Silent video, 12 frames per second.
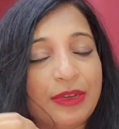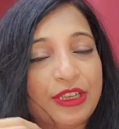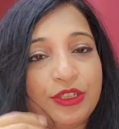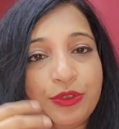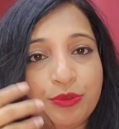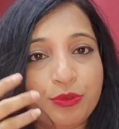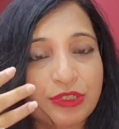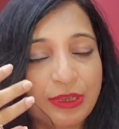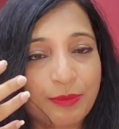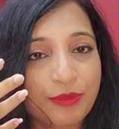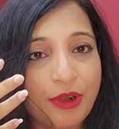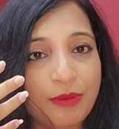but due to
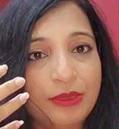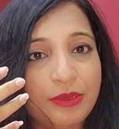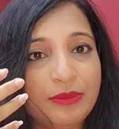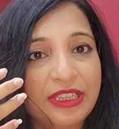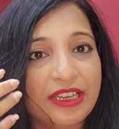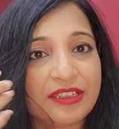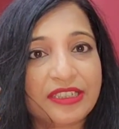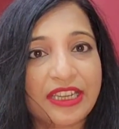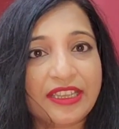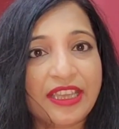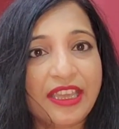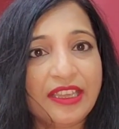some problem they are
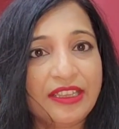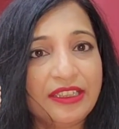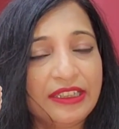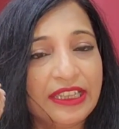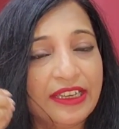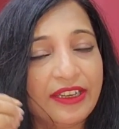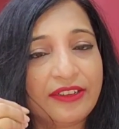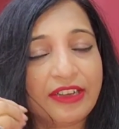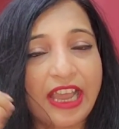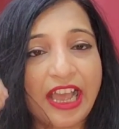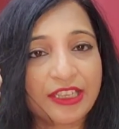taking their